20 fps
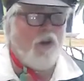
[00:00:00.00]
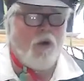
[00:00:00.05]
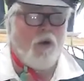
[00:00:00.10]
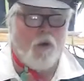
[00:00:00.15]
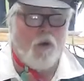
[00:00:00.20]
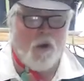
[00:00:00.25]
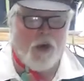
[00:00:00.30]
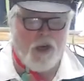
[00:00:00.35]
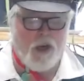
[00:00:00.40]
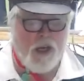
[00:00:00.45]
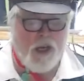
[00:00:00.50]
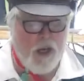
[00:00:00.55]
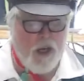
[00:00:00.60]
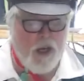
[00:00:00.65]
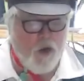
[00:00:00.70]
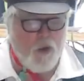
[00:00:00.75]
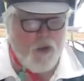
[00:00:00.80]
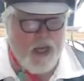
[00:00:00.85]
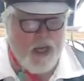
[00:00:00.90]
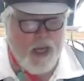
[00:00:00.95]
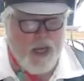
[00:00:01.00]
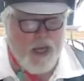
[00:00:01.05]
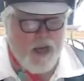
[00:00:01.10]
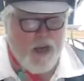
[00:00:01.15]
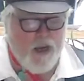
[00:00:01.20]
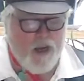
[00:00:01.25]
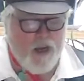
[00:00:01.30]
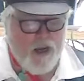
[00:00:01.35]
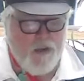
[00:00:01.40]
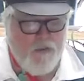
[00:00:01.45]
or no
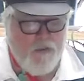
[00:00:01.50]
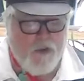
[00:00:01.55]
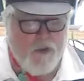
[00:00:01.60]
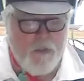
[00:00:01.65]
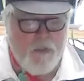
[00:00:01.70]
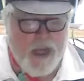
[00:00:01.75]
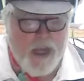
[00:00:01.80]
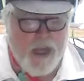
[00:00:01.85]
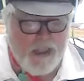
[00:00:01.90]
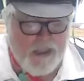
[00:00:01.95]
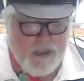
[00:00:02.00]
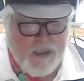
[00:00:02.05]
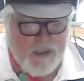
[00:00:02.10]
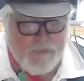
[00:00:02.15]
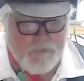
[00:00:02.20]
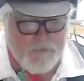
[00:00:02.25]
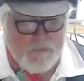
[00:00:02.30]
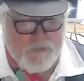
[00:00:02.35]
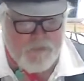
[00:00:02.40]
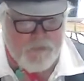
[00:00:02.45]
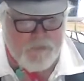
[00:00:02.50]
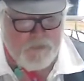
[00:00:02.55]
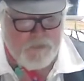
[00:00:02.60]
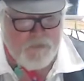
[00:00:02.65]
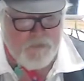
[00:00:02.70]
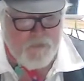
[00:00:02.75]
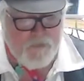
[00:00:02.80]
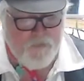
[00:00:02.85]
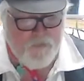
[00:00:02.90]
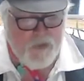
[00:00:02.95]
care from us.
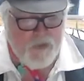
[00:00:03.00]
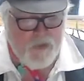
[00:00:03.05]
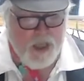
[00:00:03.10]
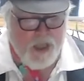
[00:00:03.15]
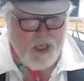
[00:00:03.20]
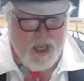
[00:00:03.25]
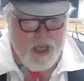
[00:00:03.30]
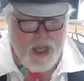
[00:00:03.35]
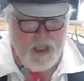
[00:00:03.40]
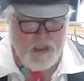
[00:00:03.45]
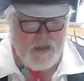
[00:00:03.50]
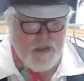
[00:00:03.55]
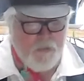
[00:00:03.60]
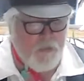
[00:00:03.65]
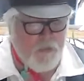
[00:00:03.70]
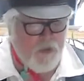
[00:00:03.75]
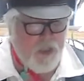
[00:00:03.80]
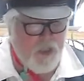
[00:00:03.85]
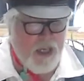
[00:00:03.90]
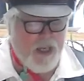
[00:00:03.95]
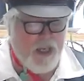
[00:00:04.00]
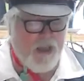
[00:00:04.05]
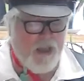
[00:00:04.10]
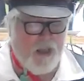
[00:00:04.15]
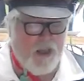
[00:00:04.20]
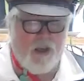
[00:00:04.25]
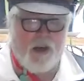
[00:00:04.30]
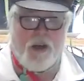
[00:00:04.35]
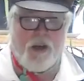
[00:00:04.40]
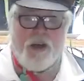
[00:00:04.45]
Lawns in
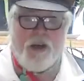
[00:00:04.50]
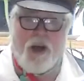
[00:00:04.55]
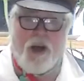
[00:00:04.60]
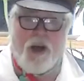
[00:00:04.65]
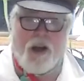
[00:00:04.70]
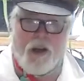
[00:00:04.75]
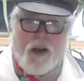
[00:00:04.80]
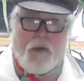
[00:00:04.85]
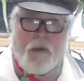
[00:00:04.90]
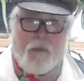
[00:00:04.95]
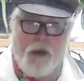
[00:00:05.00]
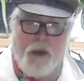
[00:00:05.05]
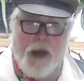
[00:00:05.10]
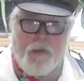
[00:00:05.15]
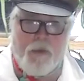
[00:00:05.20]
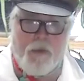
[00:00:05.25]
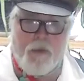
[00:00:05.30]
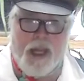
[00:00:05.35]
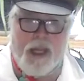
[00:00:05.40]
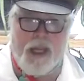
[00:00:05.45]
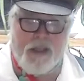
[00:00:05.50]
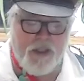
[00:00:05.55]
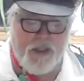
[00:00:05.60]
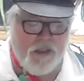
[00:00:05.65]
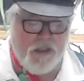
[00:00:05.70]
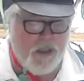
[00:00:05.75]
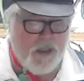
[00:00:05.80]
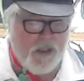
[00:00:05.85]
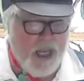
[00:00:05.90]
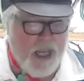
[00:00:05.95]
particular are an abomination
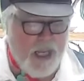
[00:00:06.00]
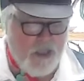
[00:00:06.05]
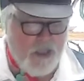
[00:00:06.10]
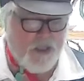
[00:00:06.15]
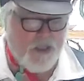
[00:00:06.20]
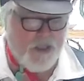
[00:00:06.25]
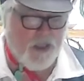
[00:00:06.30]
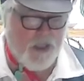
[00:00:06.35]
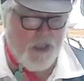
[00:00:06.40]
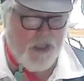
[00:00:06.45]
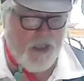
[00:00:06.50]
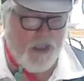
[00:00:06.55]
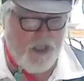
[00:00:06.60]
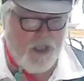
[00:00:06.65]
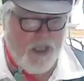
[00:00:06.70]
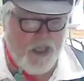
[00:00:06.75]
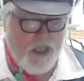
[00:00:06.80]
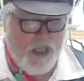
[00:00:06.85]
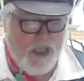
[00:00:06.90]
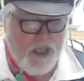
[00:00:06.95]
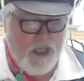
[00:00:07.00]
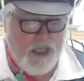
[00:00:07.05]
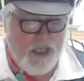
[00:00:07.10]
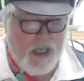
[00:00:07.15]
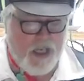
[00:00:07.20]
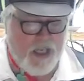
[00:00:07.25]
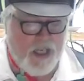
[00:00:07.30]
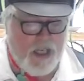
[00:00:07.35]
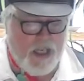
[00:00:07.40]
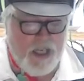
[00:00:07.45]
to nature.
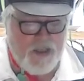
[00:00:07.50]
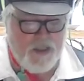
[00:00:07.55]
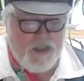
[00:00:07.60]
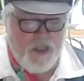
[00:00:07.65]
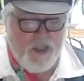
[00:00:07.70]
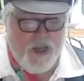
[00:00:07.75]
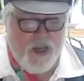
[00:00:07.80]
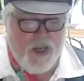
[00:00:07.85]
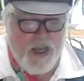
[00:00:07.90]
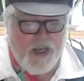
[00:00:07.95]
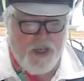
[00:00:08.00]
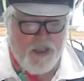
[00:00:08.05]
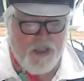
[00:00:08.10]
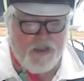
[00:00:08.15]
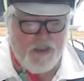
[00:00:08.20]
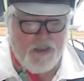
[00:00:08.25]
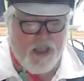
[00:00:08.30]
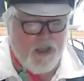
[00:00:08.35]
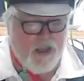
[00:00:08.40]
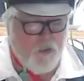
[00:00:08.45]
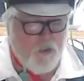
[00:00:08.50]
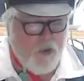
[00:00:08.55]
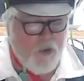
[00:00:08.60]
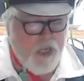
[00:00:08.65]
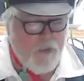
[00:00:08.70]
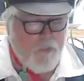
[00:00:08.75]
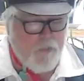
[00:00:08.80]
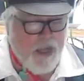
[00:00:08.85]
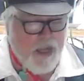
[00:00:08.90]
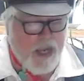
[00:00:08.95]
Unless your lawn looks like a
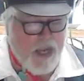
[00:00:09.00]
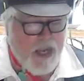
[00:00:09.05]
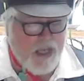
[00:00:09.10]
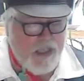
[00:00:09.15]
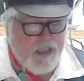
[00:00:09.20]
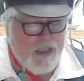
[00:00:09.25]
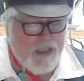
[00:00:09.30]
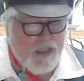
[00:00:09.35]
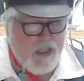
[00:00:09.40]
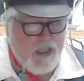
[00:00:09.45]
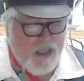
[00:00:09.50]
weed patch